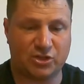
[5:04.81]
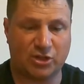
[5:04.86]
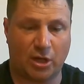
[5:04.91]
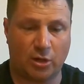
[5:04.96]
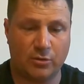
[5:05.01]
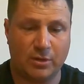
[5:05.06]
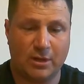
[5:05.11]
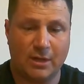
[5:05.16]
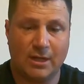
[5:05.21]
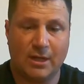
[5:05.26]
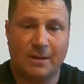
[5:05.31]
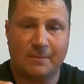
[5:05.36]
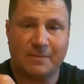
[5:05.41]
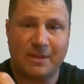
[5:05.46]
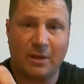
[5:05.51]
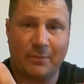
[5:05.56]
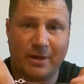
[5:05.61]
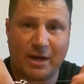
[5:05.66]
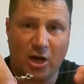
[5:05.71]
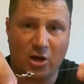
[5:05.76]
So
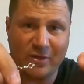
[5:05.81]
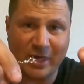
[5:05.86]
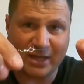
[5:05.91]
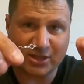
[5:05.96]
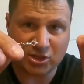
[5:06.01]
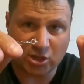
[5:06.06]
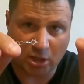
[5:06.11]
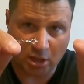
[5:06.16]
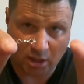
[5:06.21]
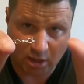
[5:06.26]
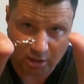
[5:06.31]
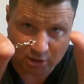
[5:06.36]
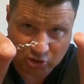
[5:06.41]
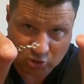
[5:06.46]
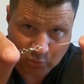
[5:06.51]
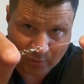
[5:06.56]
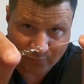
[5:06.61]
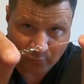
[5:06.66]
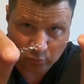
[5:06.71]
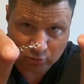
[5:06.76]
there we go, that's our
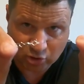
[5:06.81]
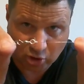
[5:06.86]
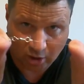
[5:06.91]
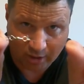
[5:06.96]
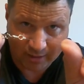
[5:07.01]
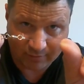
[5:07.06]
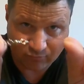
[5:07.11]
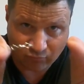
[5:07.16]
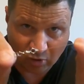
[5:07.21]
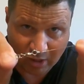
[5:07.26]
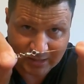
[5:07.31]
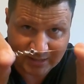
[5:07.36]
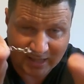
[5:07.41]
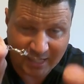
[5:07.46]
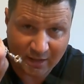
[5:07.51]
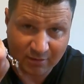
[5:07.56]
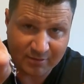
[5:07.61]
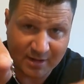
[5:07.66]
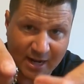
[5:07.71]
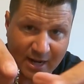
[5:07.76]
swivel tighten right
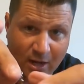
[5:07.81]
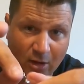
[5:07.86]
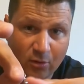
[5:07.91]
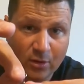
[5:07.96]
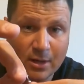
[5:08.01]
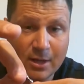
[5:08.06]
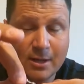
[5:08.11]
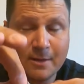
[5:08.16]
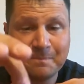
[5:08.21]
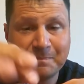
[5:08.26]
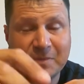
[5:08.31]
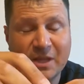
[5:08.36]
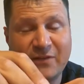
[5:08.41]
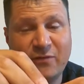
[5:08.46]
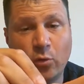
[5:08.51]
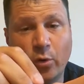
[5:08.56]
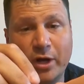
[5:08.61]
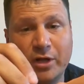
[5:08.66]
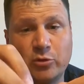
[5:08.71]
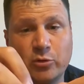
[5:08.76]
down now. If
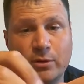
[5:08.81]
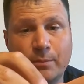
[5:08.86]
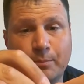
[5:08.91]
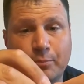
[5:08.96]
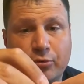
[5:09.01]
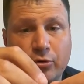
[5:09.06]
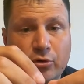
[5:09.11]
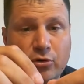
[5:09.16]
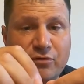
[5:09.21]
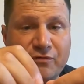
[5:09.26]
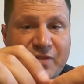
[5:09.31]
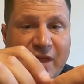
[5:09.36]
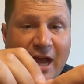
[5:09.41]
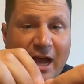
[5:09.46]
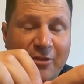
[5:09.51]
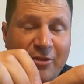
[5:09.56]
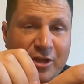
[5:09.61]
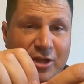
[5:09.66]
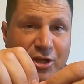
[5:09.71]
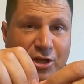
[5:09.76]
you wanted to improve
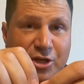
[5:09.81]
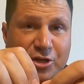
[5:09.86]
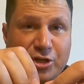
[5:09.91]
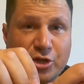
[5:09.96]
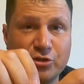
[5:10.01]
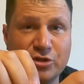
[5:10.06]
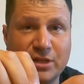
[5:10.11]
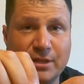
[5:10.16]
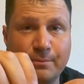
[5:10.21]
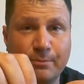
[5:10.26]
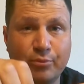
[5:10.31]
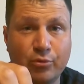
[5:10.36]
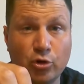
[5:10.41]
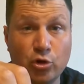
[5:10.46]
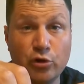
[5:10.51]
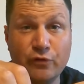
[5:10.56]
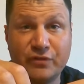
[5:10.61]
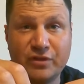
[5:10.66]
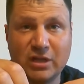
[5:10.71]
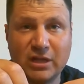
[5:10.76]
that, then you could use an
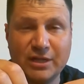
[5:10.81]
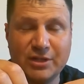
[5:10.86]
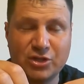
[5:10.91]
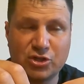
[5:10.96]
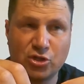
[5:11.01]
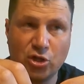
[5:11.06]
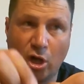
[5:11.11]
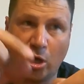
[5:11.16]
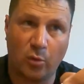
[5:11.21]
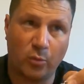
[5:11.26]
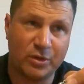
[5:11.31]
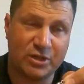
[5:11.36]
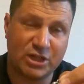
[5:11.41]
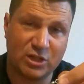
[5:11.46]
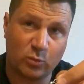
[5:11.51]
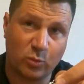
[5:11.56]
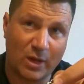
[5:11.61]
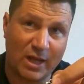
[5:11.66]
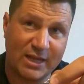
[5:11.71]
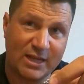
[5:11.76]
improved clinch knot, which
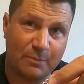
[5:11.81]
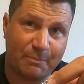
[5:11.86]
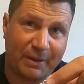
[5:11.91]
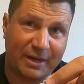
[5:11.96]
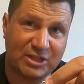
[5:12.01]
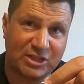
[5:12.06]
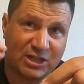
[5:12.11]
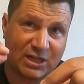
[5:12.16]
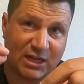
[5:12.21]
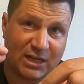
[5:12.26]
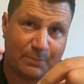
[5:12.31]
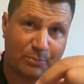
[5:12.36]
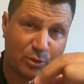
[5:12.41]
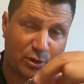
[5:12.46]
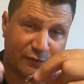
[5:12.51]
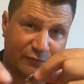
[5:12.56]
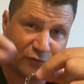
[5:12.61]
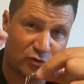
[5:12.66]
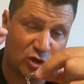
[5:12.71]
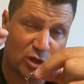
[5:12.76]
is where you basically put
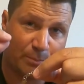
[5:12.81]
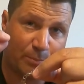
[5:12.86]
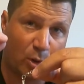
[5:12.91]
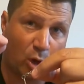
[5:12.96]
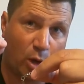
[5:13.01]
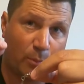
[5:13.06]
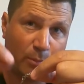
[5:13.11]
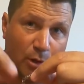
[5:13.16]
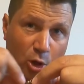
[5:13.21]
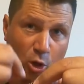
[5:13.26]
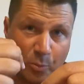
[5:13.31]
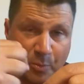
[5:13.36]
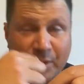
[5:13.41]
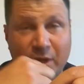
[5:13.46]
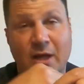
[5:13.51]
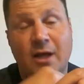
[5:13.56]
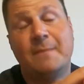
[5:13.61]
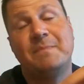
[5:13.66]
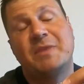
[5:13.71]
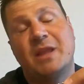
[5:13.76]
it through the bottom loop
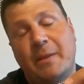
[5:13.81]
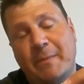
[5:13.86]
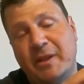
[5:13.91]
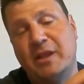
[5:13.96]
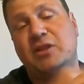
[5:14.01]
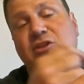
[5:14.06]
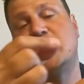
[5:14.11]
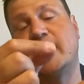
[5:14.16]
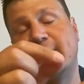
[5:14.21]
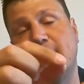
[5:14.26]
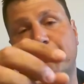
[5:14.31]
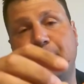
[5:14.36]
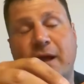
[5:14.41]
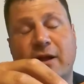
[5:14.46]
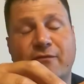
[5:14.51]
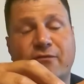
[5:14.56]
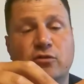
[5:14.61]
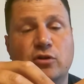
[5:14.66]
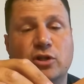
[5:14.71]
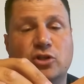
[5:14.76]
and then you tuck it
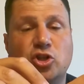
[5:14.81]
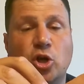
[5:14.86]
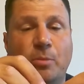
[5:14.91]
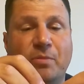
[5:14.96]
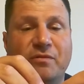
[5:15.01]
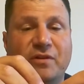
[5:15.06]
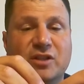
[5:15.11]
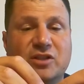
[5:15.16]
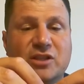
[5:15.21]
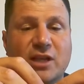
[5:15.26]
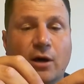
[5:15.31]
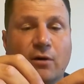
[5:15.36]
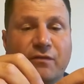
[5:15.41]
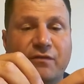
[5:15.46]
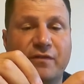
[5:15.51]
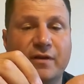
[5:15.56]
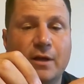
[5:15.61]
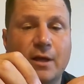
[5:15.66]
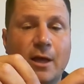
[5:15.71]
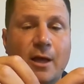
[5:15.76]
back through the top of
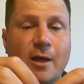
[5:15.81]
itself.